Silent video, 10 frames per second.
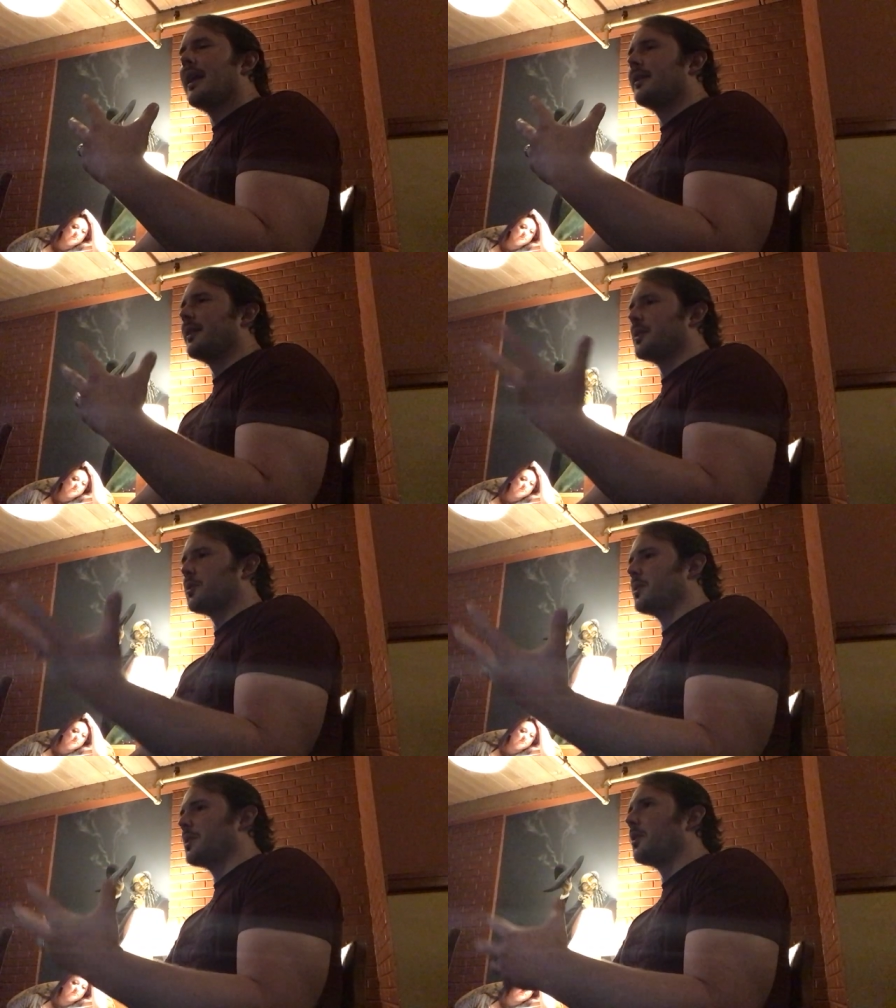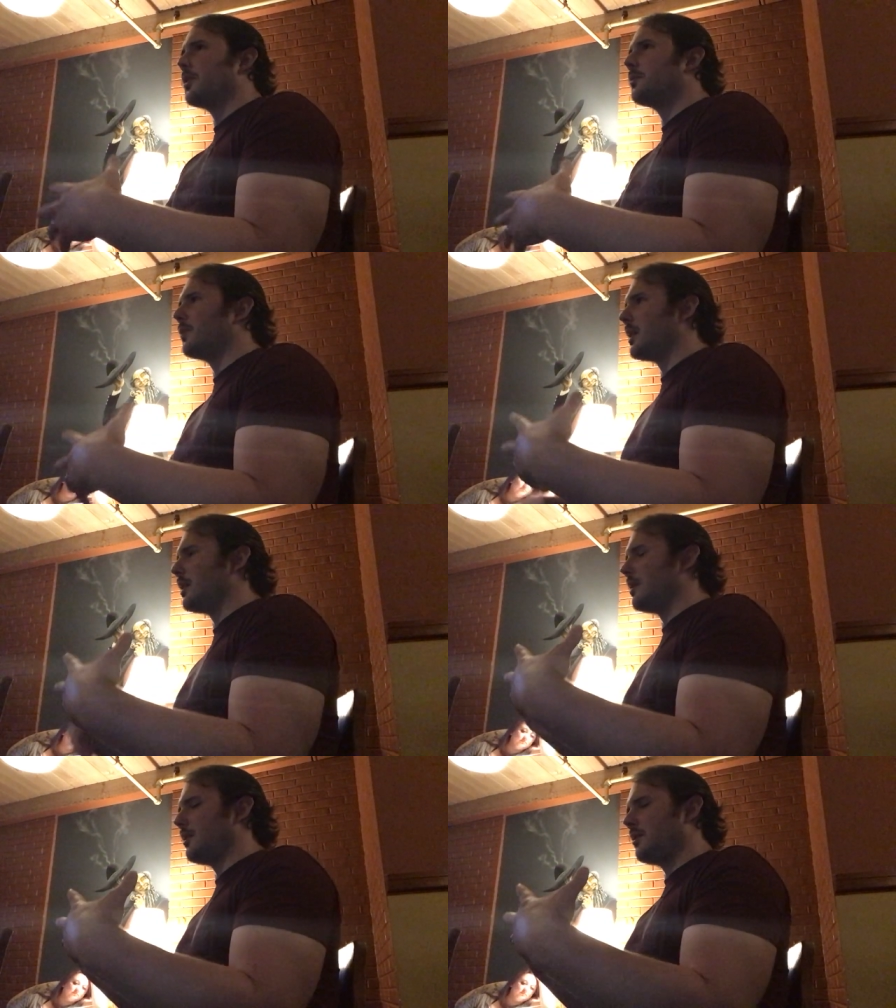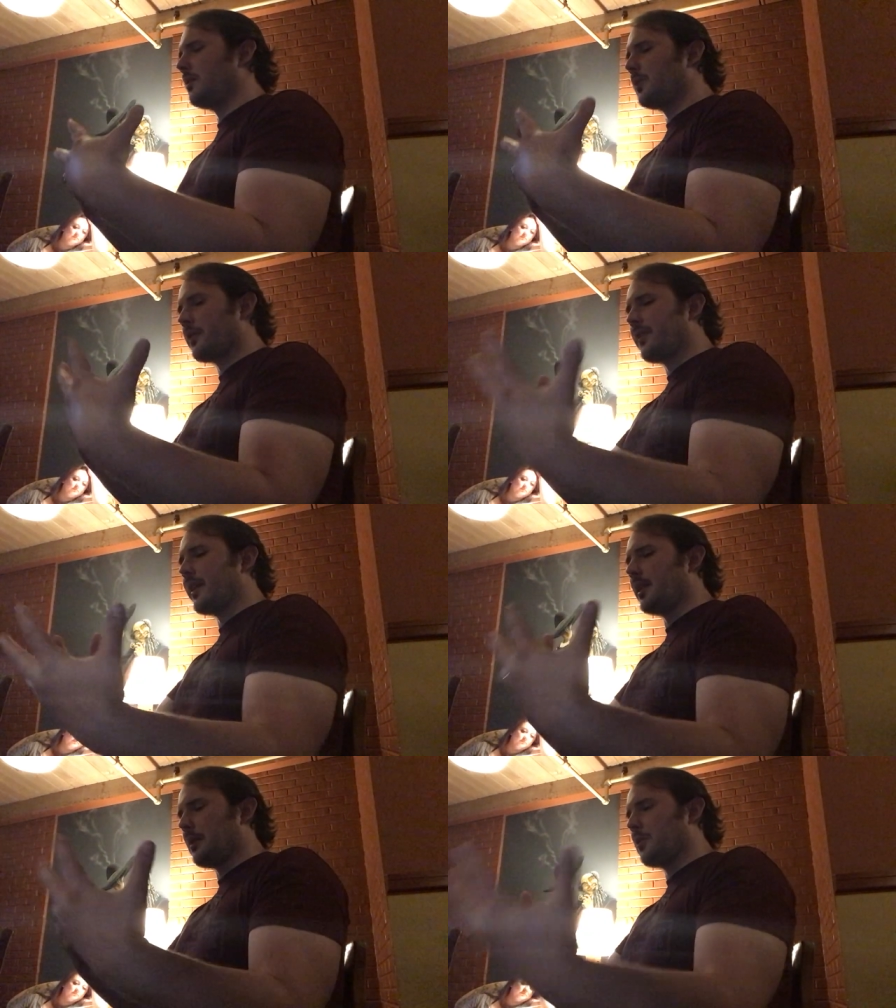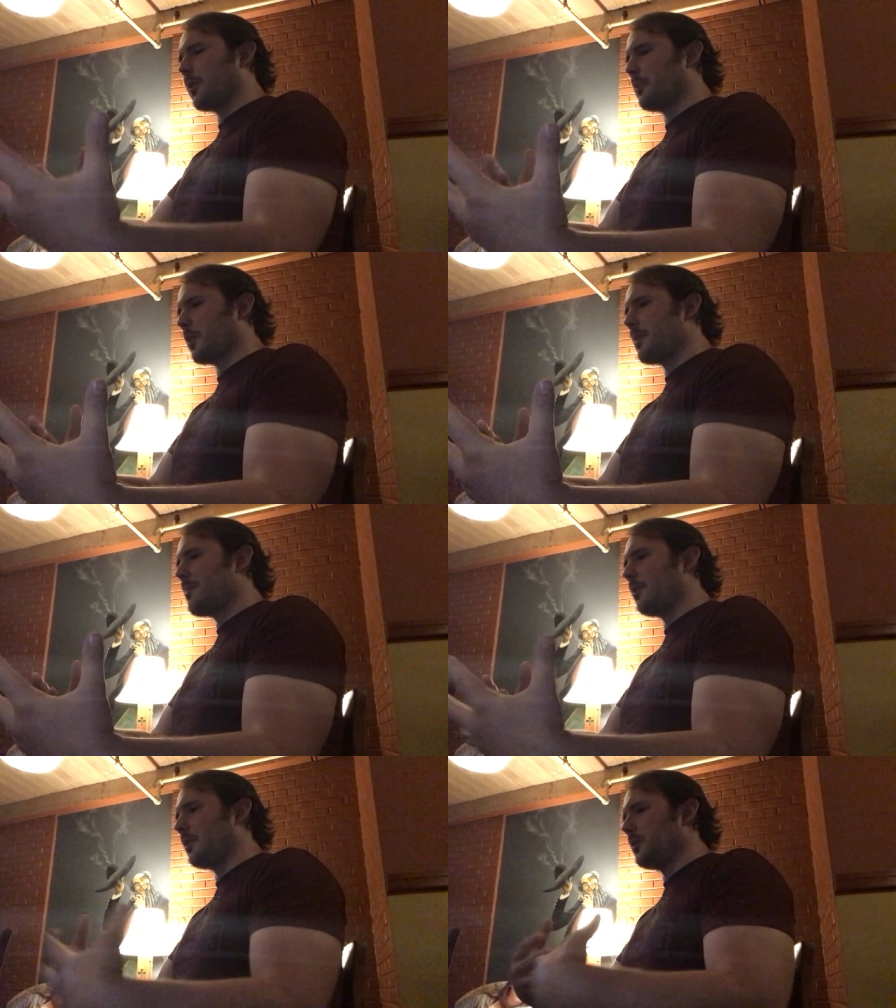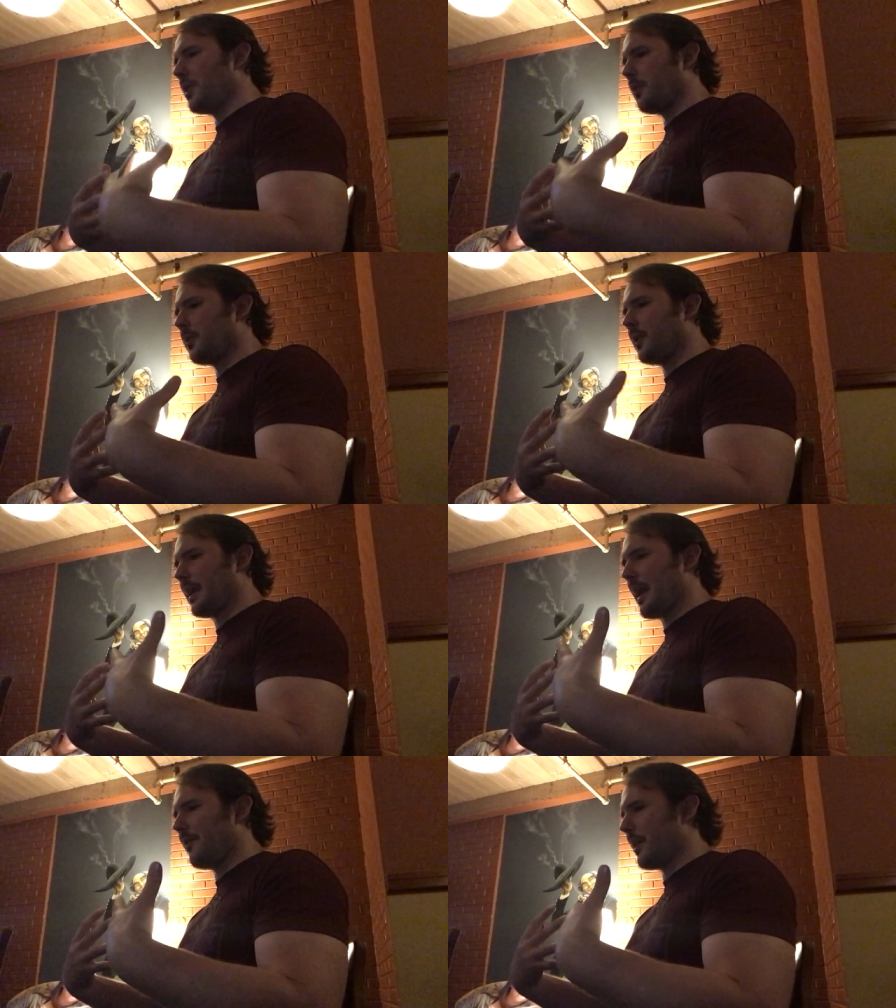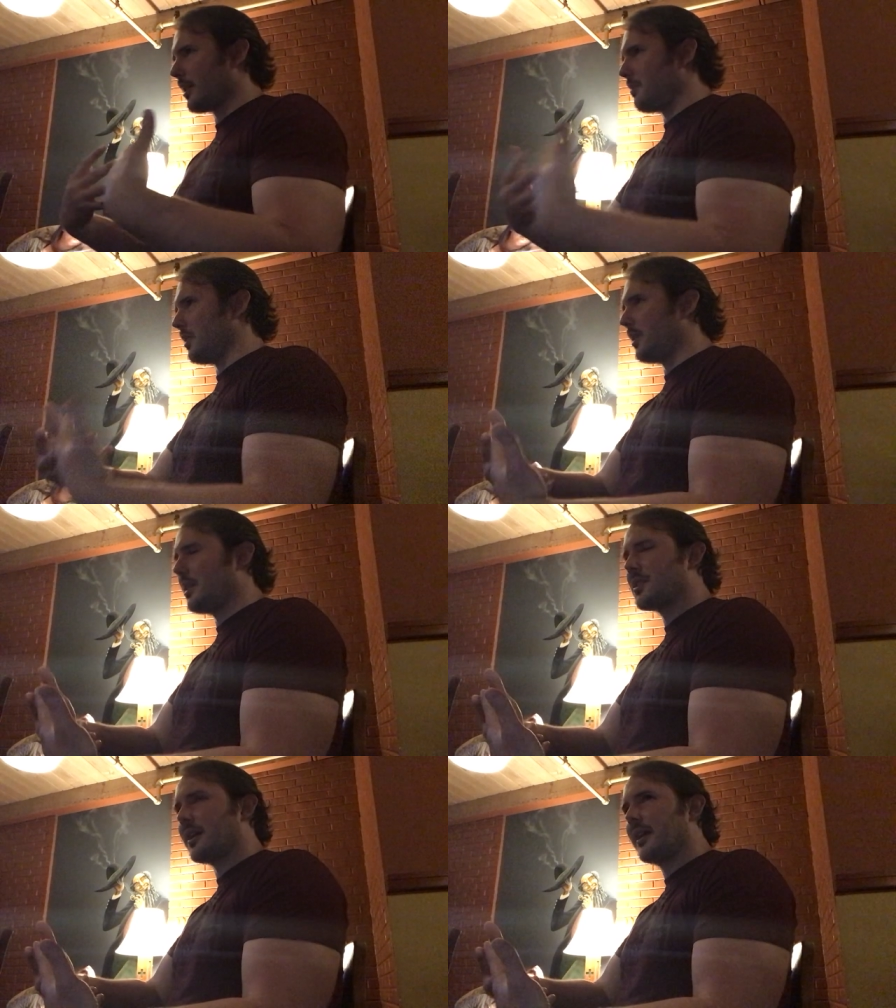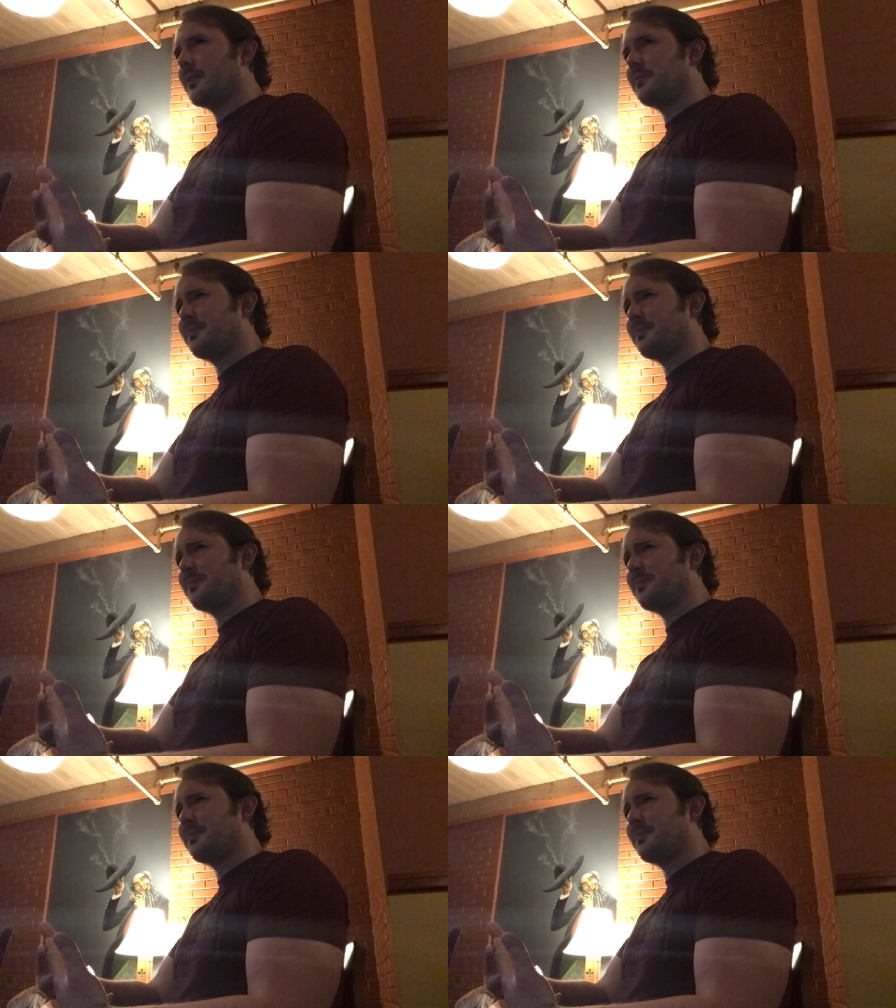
And as a result, we we're finding more and more people who don't really have that community side.